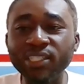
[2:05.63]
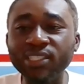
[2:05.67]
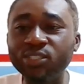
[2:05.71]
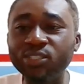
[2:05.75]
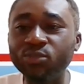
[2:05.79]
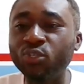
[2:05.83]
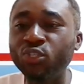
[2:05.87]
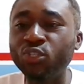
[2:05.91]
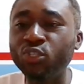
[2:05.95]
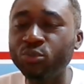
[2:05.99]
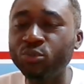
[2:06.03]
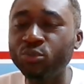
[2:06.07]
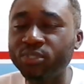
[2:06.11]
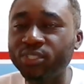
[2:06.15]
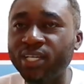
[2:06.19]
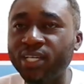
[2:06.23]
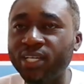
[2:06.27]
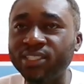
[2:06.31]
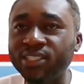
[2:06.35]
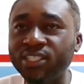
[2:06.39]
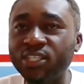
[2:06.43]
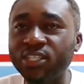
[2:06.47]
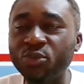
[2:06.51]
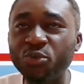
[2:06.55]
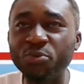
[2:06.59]
So that is
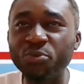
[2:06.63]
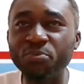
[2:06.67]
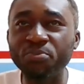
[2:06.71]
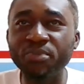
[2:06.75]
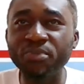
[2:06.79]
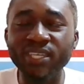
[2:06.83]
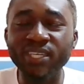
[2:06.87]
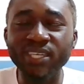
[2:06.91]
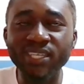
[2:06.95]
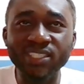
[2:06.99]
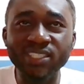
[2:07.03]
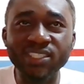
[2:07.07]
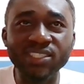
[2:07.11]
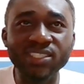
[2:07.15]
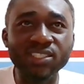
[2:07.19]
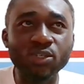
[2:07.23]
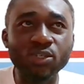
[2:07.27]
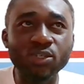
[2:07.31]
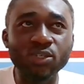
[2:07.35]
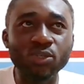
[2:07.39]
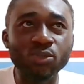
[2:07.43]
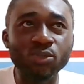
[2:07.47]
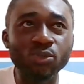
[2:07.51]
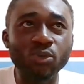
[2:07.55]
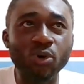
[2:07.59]
what loops does. It
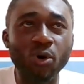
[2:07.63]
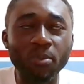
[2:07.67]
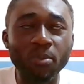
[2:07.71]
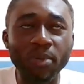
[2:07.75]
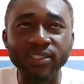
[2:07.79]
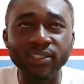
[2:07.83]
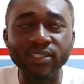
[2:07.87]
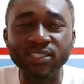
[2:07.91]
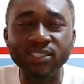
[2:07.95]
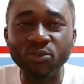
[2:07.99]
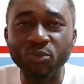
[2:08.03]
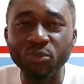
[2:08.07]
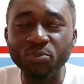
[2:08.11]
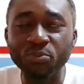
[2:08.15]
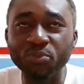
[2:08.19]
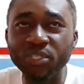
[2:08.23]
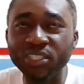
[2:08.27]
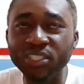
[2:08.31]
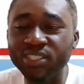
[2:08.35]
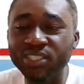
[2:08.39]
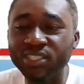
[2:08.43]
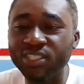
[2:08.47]
repeats commands,